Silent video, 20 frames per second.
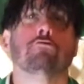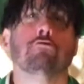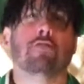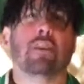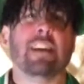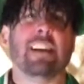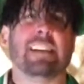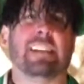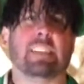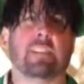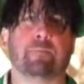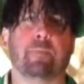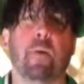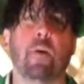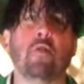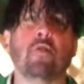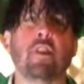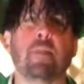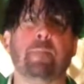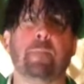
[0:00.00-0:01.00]
Hey, it's
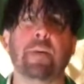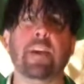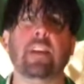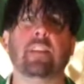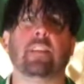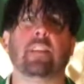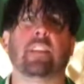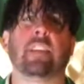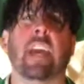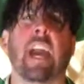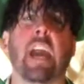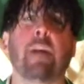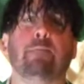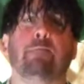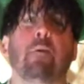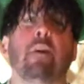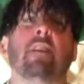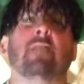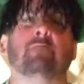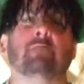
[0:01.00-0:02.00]
Pogey Pete, the Cape
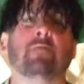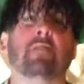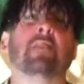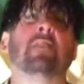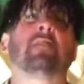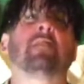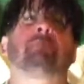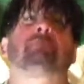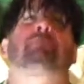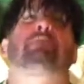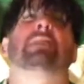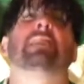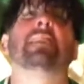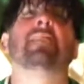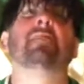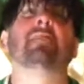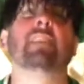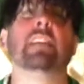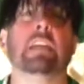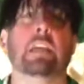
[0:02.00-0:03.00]
Bretoner
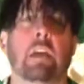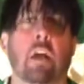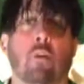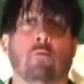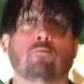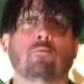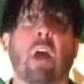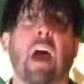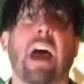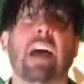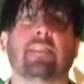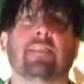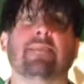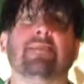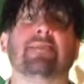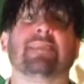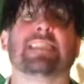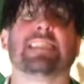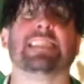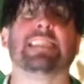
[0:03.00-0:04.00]
Municipality
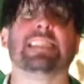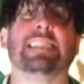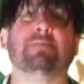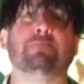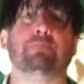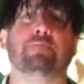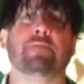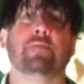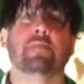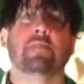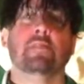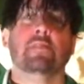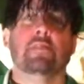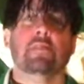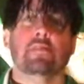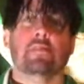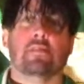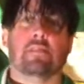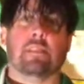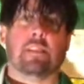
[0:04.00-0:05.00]
Wrassler Champ,
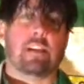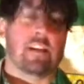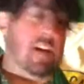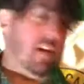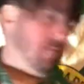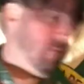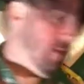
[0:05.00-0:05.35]
and I'm